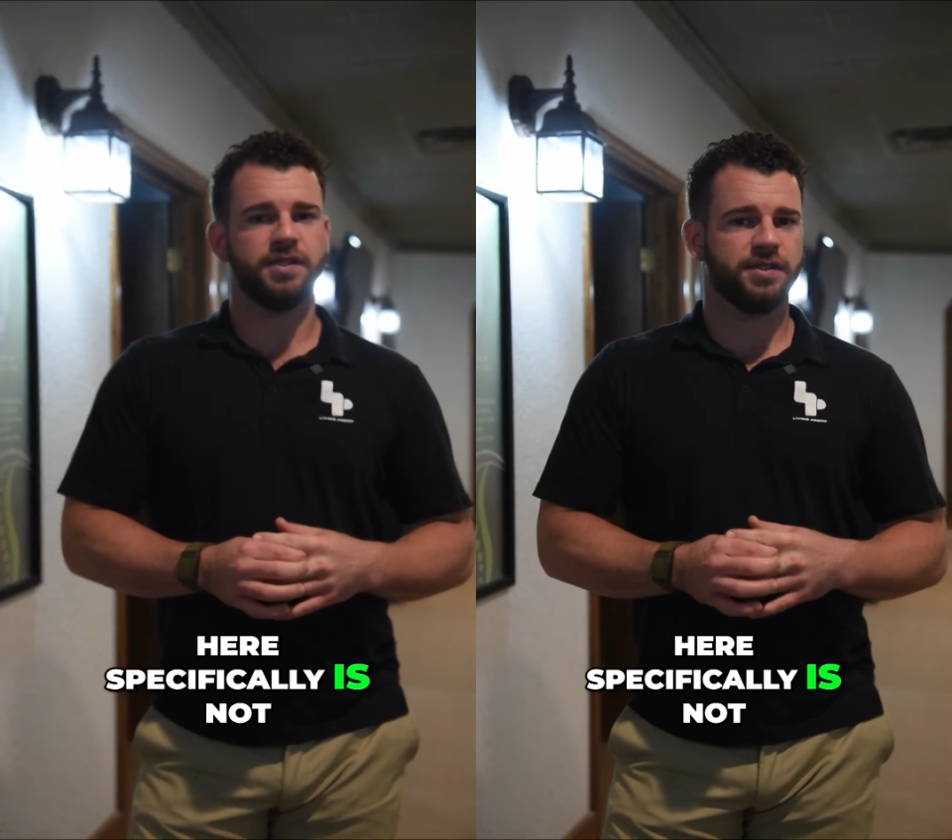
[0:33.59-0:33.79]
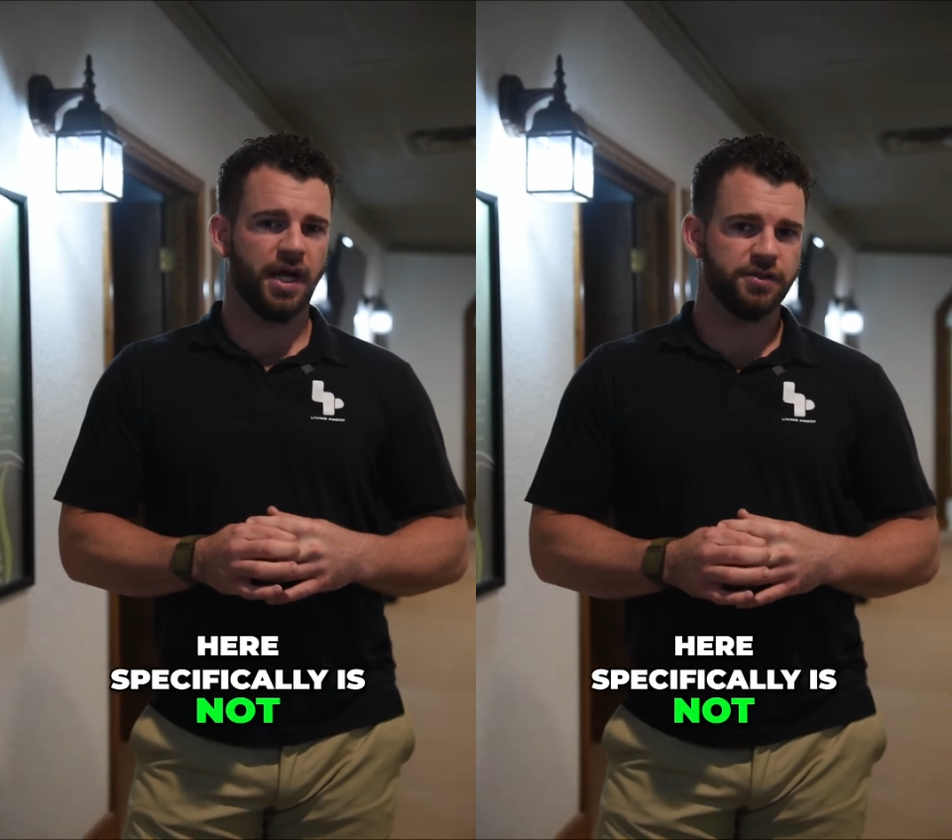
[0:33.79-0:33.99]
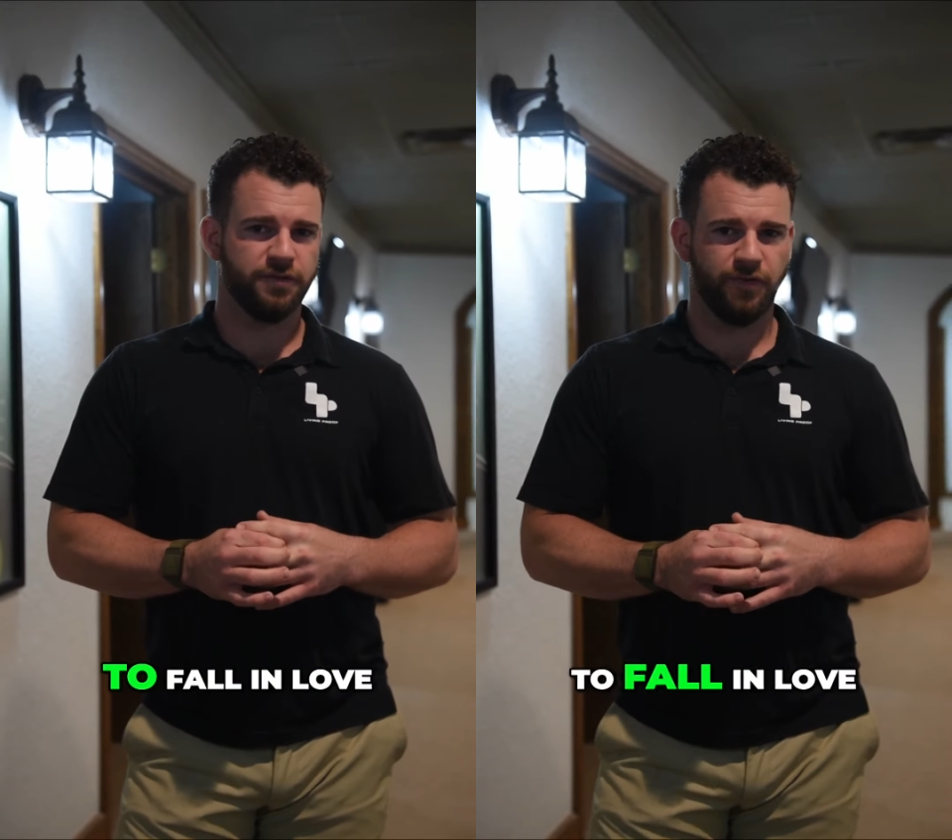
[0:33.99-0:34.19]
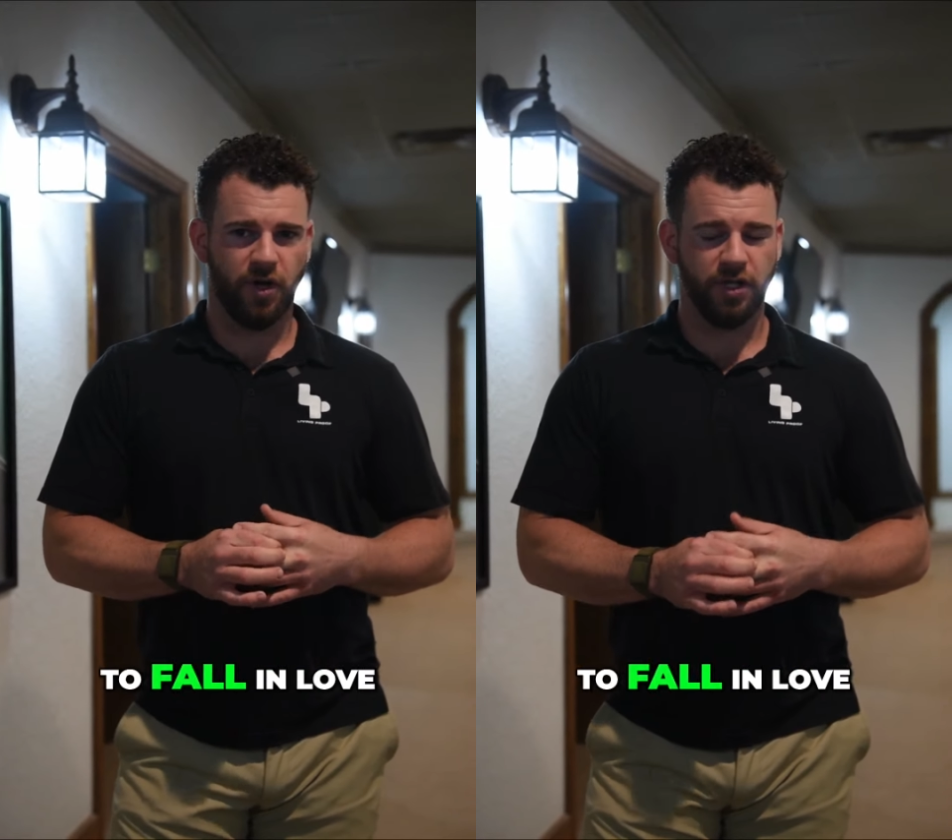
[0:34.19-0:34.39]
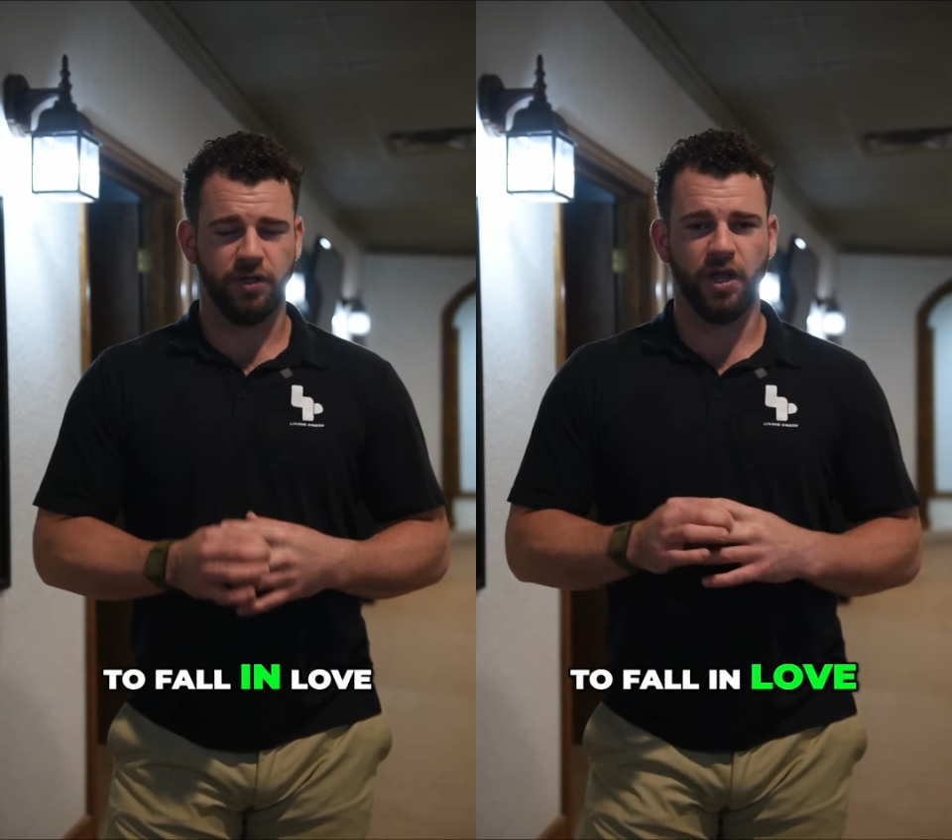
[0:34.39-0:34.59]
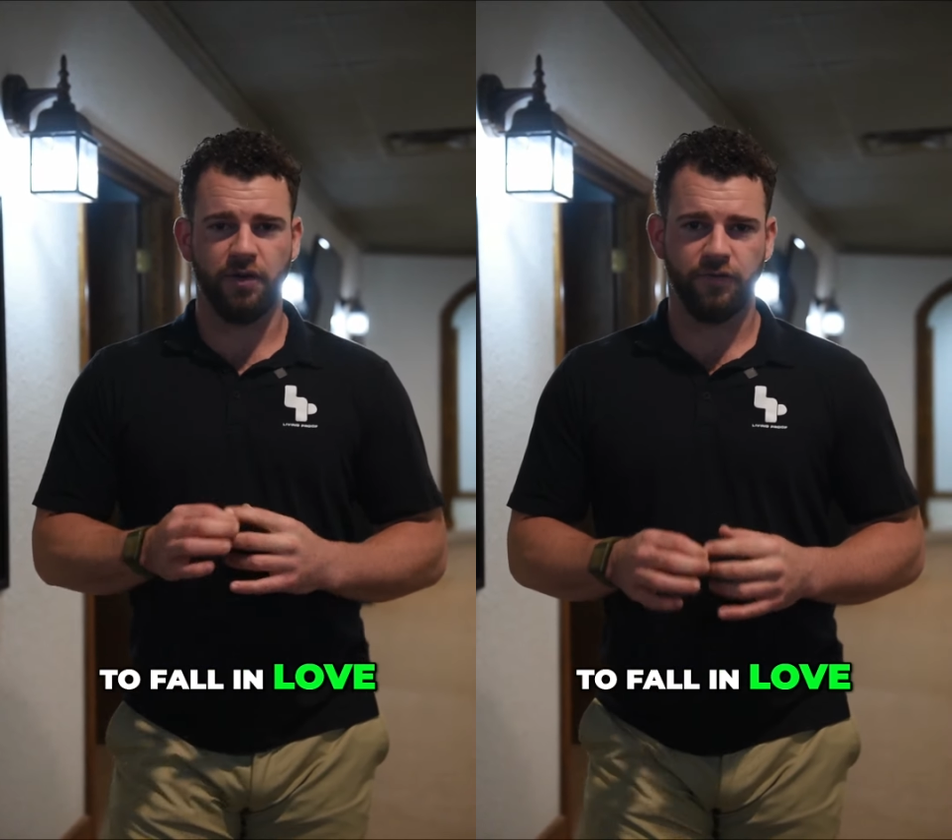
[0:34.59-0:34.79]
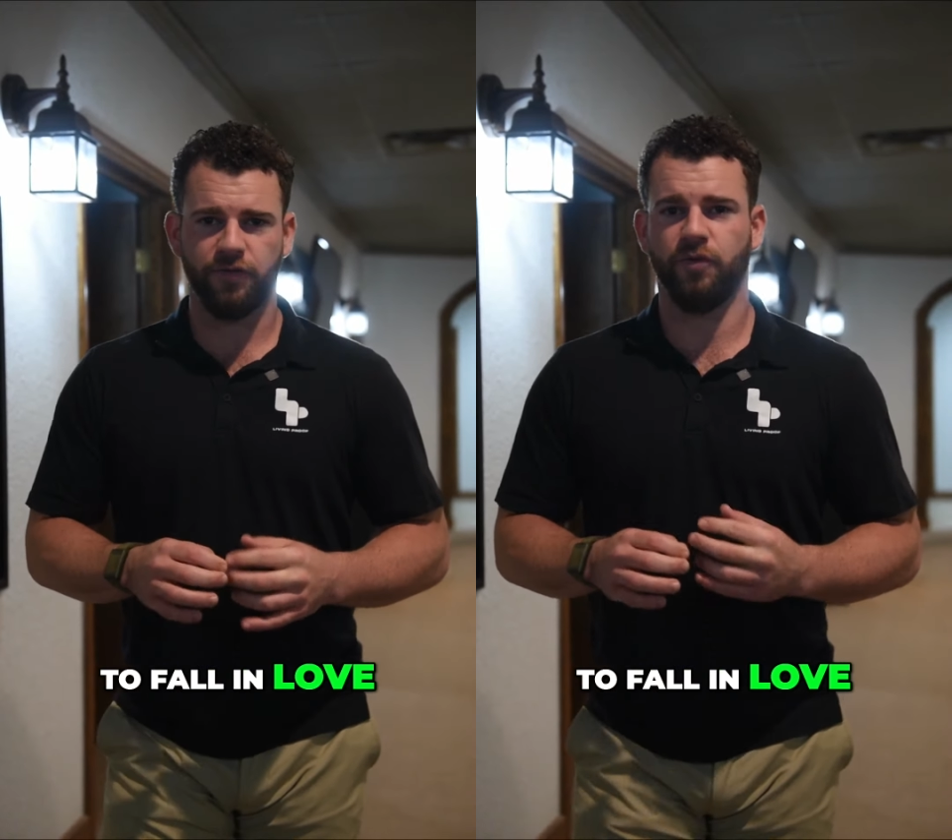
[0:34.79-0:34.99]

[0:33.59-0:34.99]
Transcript: is not to fall in love